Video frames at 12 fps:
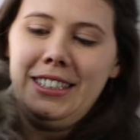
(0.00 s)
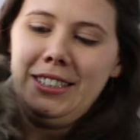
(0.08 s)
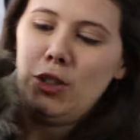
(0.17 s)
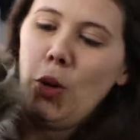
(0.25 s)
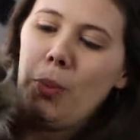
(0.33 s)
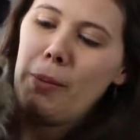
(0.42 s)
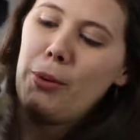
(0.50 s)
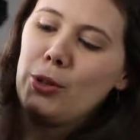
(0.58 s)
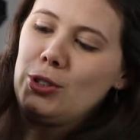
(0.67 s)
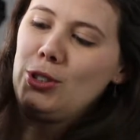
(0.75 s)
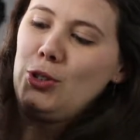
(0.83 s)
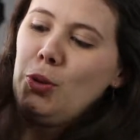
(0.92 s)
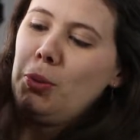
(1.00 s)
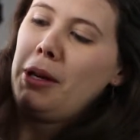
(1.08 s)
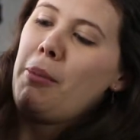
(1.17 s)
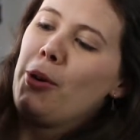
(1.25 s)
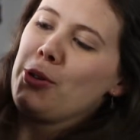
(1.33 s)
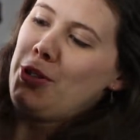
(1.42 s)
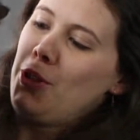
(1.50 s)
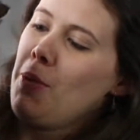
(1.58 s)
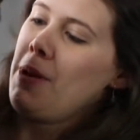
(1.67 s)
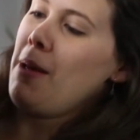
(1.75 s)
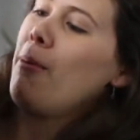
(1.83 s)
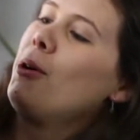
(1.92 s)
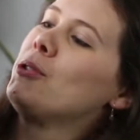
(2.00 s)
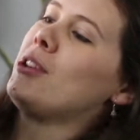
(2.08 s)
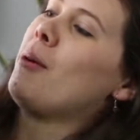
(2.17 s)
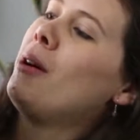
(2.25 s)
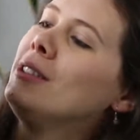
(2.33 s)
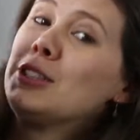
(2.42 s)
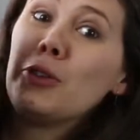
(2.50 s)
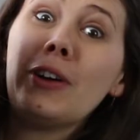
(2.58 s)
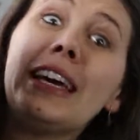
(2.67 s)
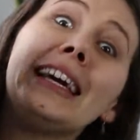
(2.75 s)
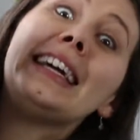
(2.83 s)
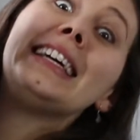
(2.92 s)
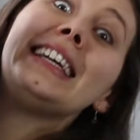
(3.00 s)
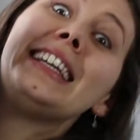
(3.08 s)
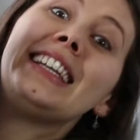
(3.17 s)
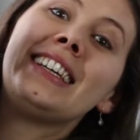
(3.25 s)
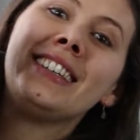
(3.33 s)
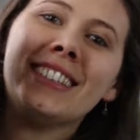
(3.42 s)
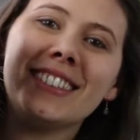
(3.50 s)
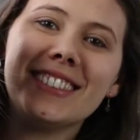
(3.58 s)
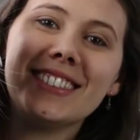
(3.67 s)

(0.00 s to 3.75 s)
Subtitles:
So many books, so many books, so many books I want to read!